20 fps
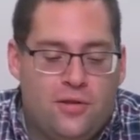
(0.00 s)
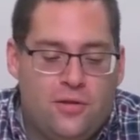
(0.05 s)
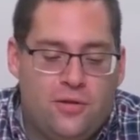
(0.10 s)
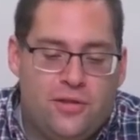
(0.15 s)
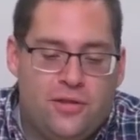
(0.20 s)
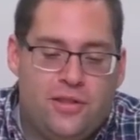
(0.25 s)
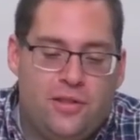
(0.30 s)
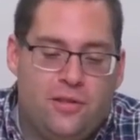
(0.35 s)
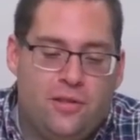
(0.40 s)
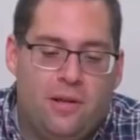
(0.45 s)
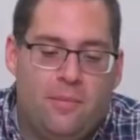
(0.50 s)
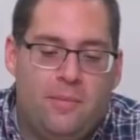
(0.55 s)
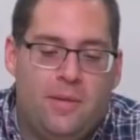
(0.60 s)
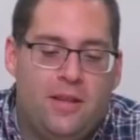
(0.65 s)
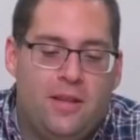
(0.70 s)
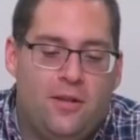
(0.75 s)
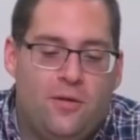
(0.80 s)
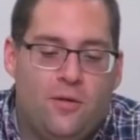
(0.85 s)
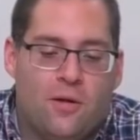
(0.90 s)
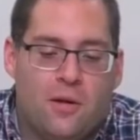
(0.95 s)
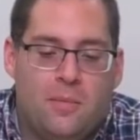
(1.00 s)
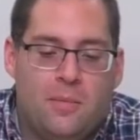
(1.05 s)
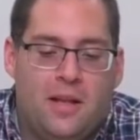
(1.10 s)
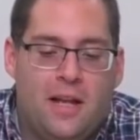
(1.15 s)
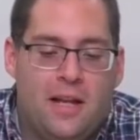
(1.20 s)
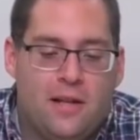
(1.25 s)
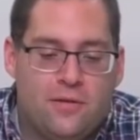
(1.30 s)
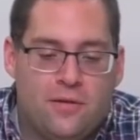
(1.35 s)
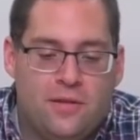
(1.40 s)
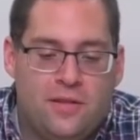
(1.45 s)
So you'll still come in the normal
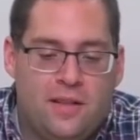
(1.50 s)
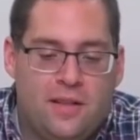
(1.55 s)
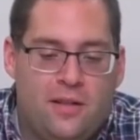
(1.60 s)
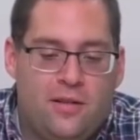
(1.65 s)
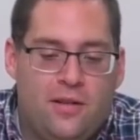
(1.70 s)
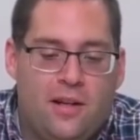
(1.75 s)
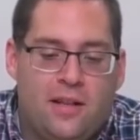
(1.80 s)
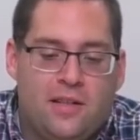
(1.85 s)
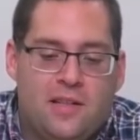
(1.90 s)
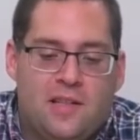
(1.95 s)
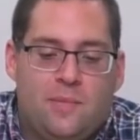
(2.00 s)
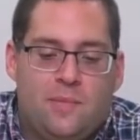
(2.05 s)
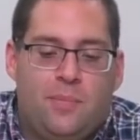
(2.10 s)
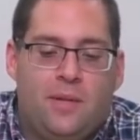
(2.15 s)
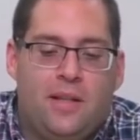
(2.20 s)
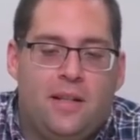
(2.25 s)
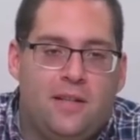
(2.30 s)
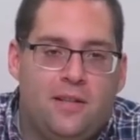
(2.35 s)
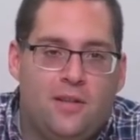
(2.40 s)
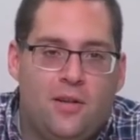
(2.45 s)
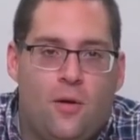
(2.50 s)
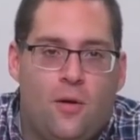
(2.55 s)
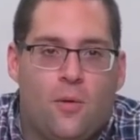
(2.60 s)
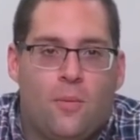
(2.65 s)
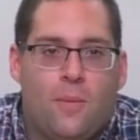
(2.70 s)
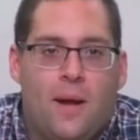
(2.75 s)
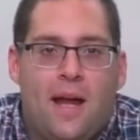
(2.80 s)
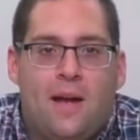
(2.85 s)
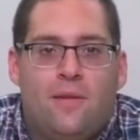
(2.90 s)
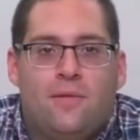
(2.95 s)
entrance, and then you got to split and go
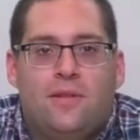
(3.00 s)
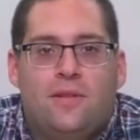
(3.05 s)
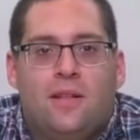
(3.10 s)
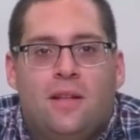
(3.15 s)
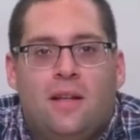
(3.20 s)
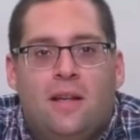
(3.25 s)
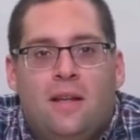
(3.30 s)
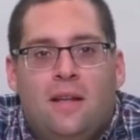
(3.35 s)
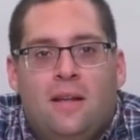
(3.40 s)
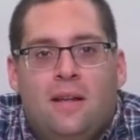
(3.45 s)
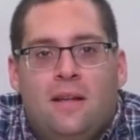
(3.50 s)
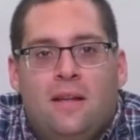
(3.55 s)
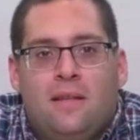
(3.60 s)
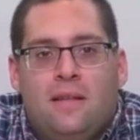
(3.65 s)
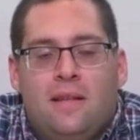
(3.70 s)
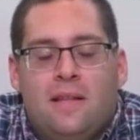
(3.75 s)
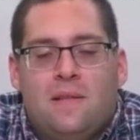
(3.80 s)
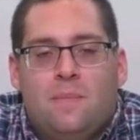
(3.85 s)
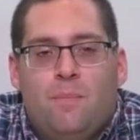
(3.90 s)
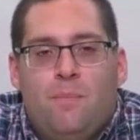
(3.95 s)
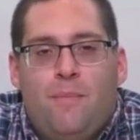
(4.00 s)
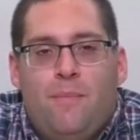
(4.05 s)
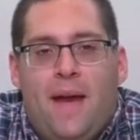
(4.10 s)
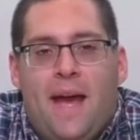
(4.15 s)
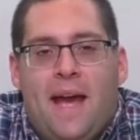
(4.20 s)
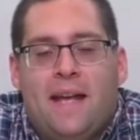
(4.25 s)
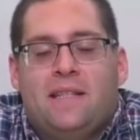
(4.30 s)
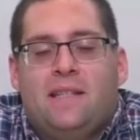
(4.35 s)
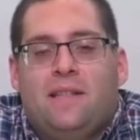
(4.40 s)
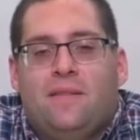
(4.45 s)
around this
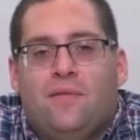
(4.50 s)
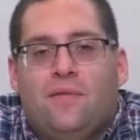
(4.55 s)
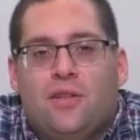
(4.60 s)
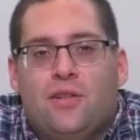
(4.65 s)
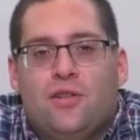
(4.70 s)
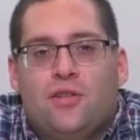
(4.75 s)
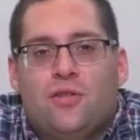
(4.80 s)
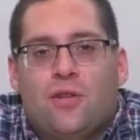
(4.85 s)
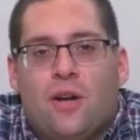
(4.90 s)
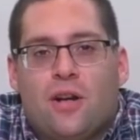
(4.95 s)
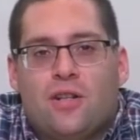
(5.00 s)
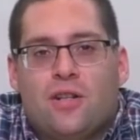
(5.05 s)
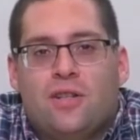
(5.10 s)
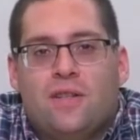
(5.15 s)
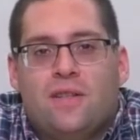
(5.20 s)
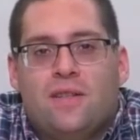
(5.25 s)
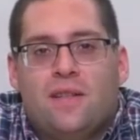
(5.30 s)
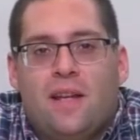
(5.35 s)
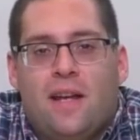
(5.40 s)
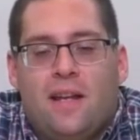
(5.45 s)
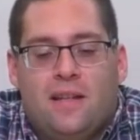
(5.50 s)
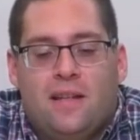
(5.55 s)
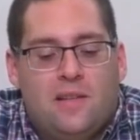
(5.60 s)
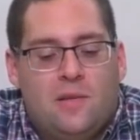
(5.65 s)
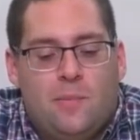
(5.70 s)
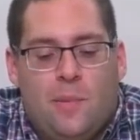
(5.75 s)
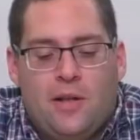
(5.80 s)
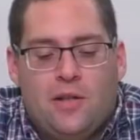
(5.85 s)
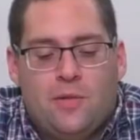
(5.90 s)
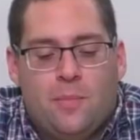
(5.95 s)
massive construction site. And the
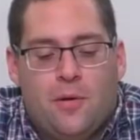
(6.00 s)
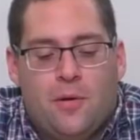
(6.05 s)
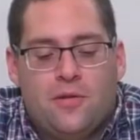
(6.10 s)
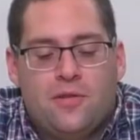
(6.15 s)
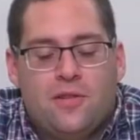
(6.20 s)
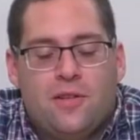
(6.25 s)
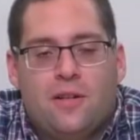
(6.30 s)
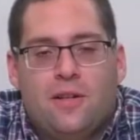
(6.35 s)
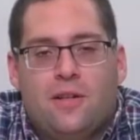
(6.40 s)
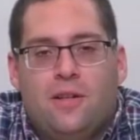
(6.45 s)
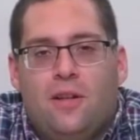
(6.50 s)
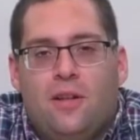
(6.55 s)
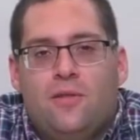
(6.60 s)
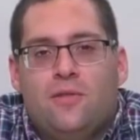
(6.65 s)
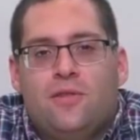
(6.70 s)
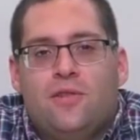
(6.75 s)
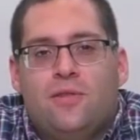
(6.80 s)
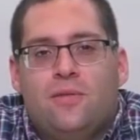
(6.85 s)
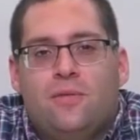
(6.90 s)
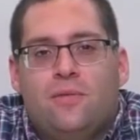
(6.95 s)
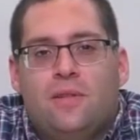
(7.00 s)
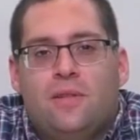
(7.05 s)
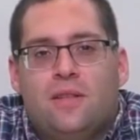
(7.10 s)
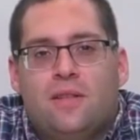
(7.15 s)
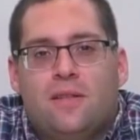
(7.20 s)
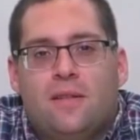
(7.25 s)
Spaceship Earth's going to close soon.